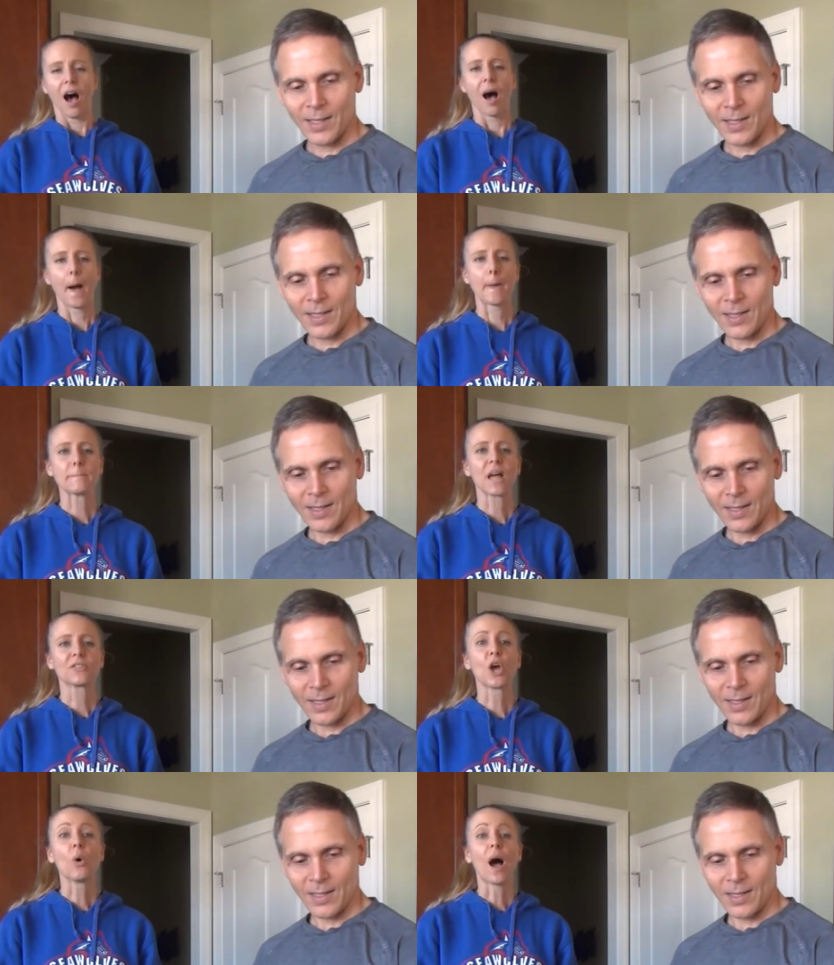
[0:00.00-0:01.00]
Speaker 1: Um,
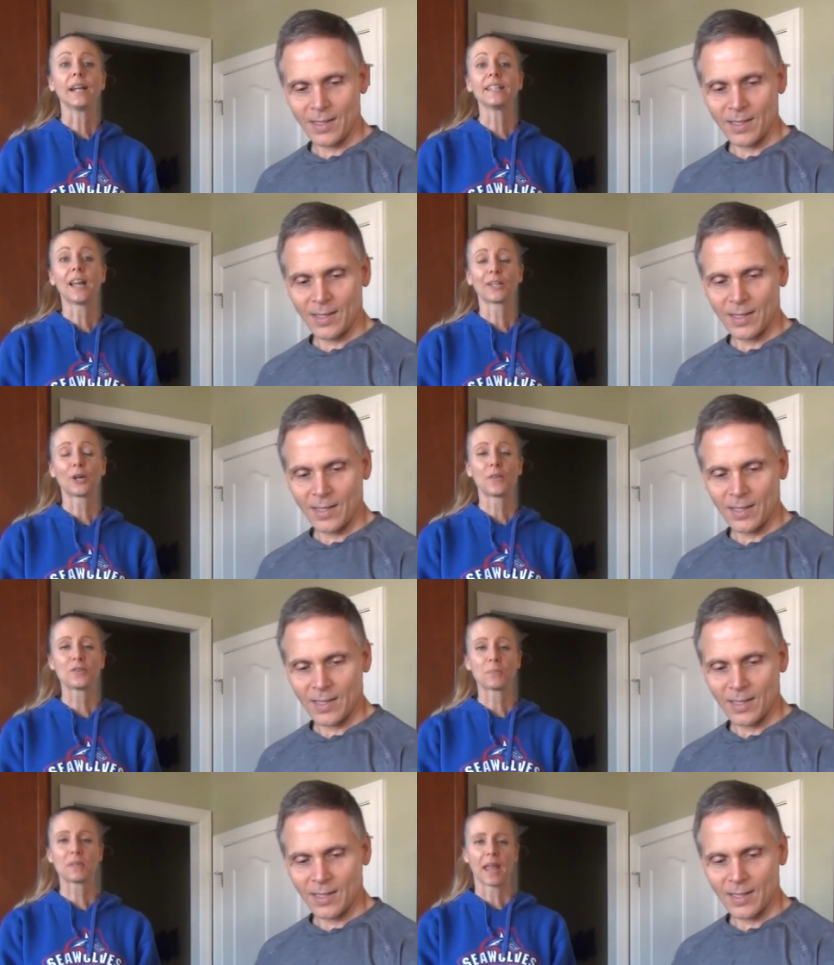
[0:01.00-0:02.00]
so I did not go to the
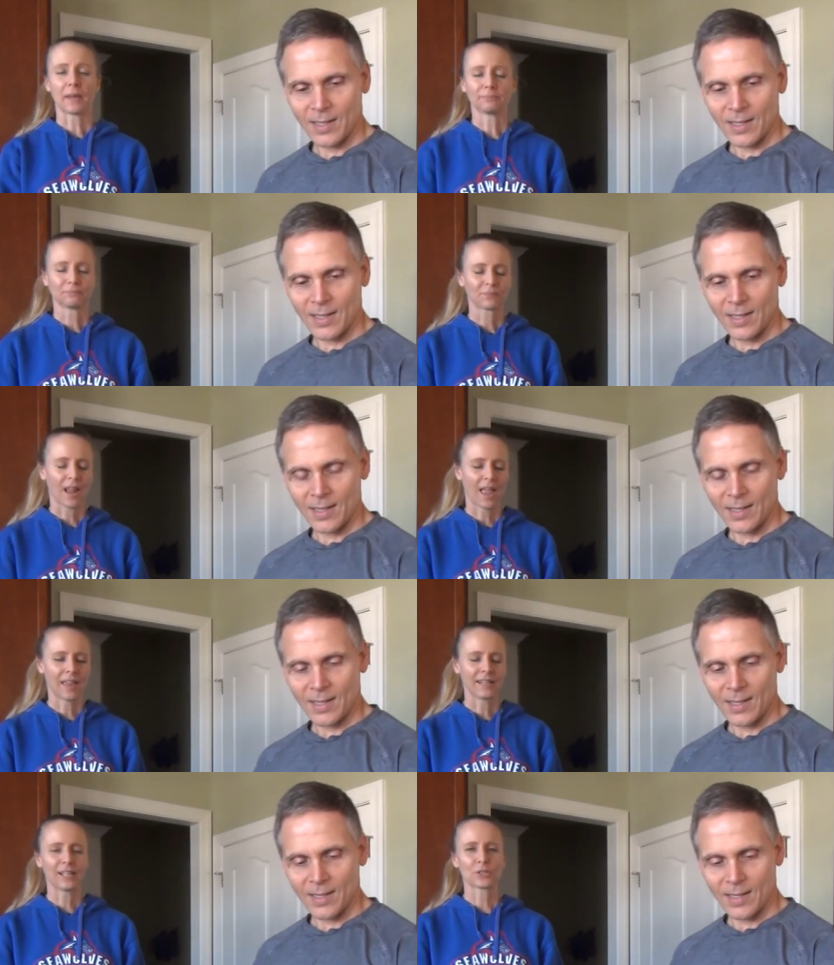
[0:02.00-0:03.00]
gym today,
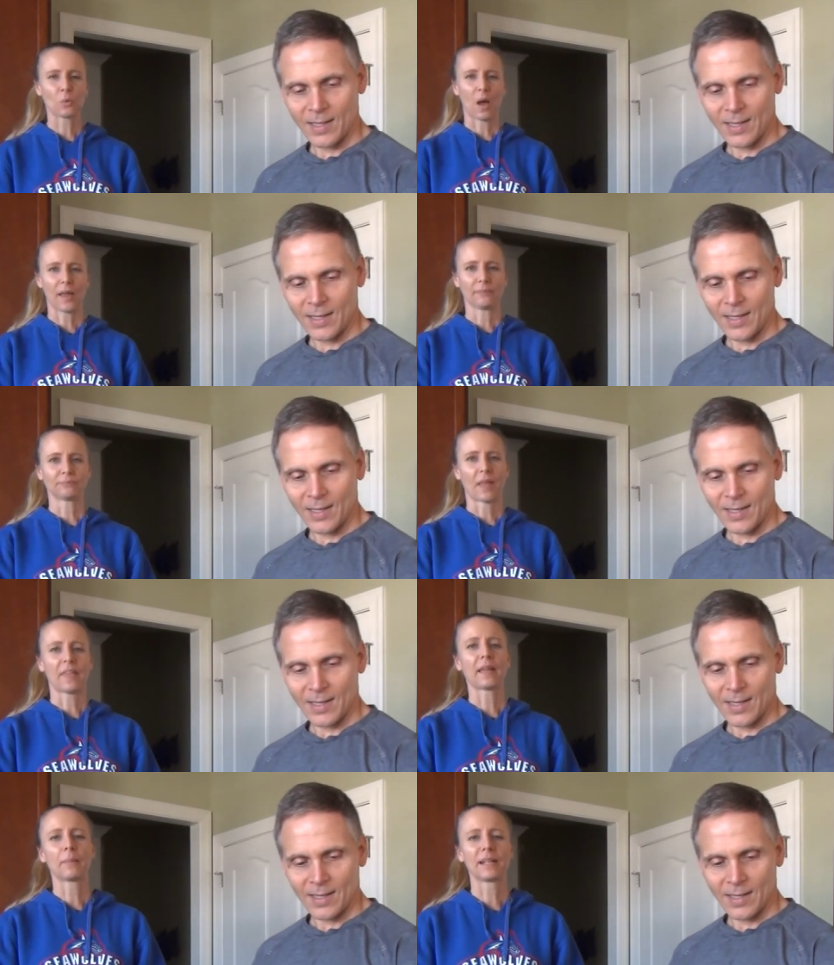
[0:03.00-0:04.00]
and here's why. I
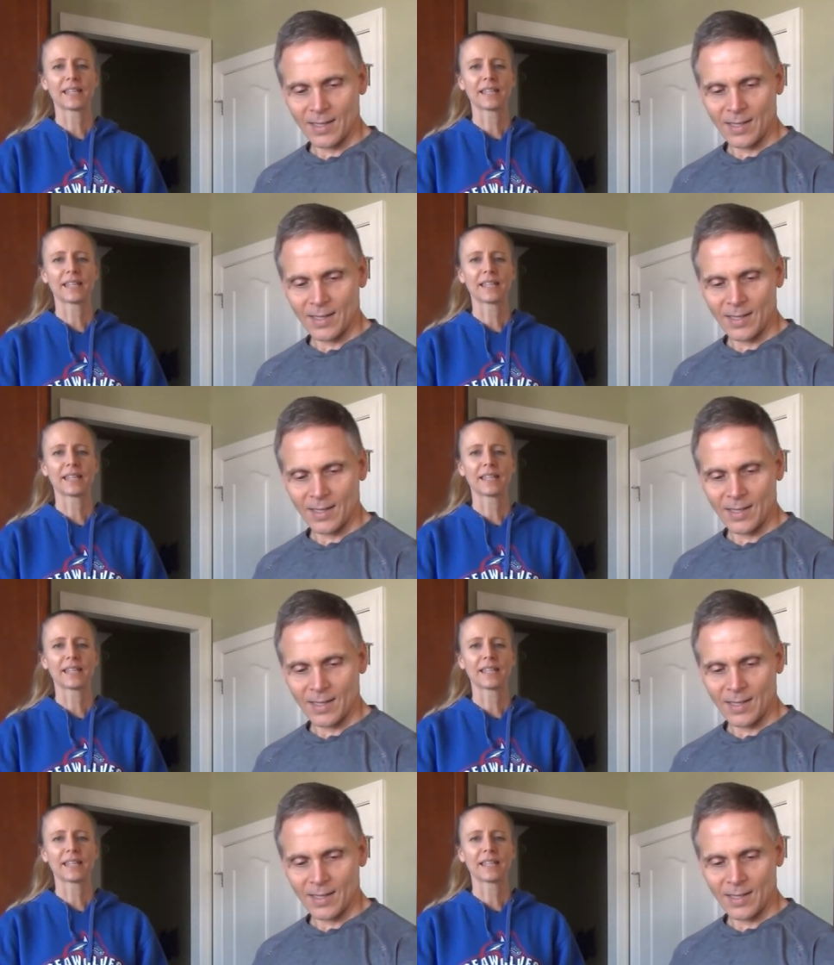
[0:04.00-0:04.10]
think I'm gonna